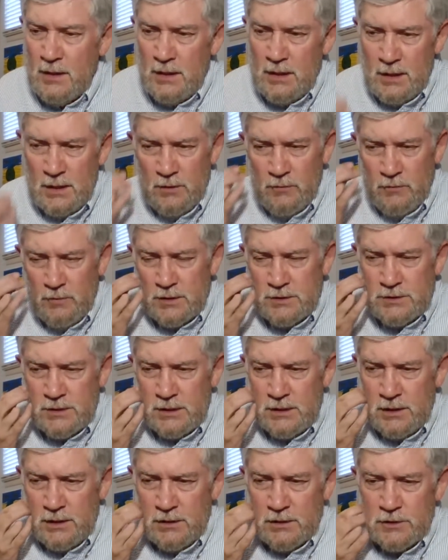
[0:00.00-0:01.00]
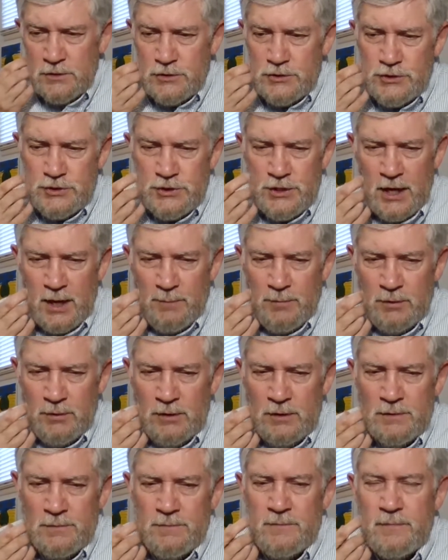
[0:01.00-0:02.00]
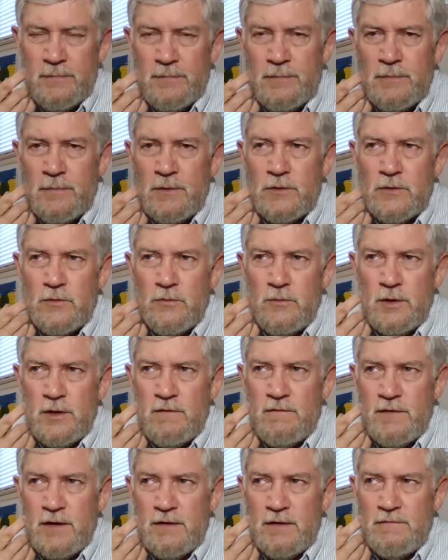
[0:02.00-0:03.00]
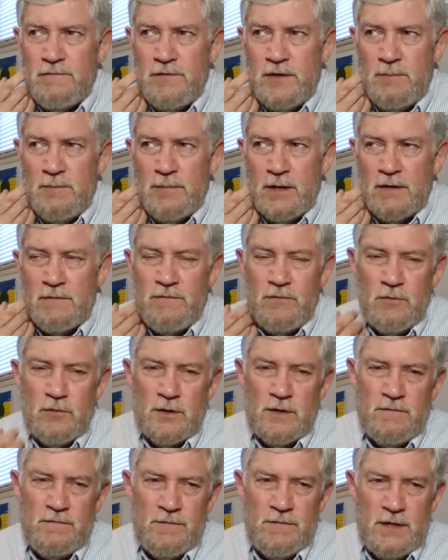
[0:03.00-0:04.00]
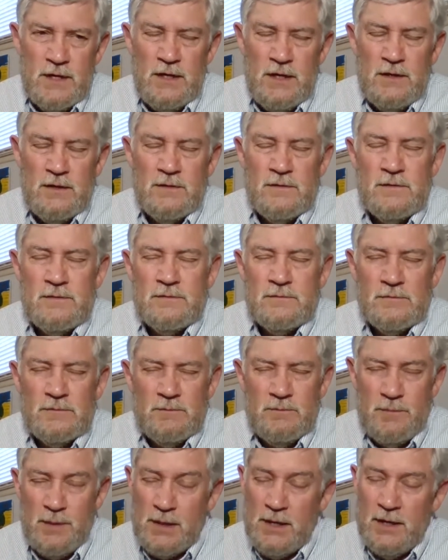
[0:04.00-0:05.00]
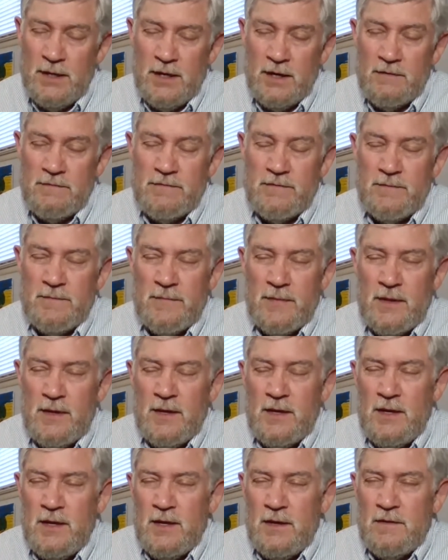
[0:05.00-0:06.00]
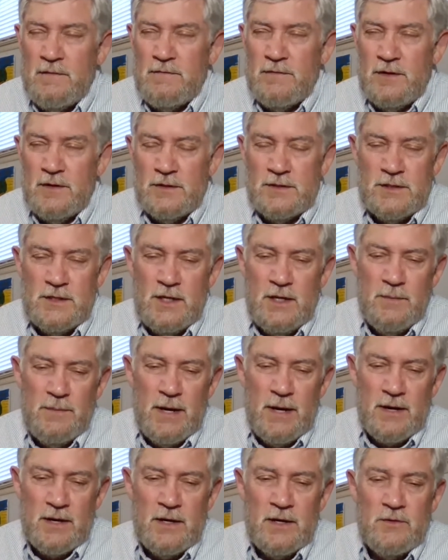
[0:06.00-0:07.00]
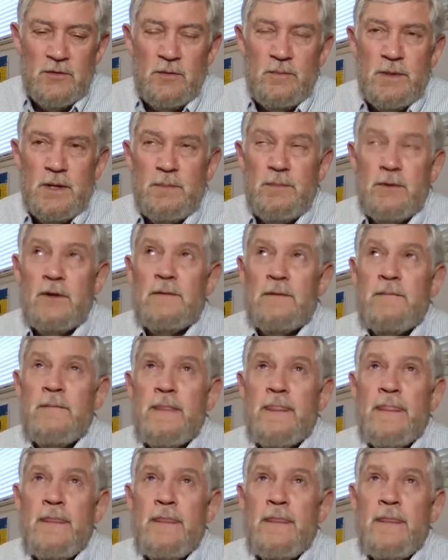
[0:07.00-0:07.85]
It was a large chapel, 25 feet by 40 feet, big enough to seat about 100 people.